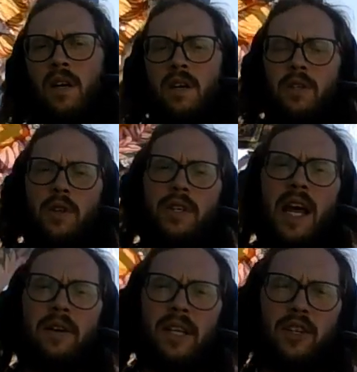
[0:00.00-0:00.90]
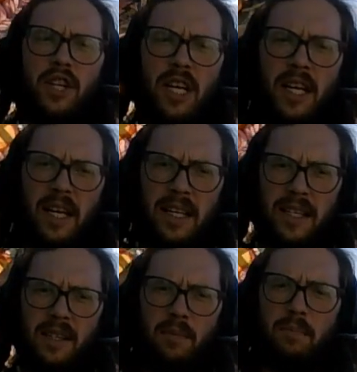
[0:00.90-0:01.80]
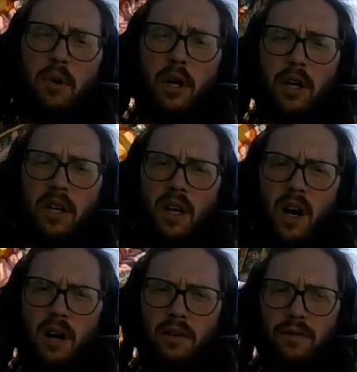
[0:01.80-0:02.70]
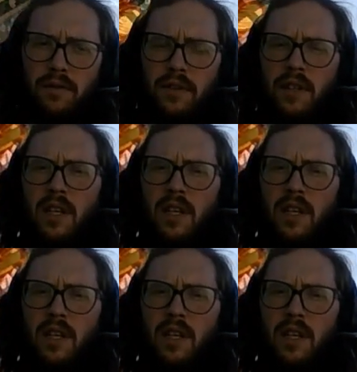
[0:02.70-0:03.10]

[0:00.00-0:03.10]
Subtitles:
So the Tao Te Ching is the book of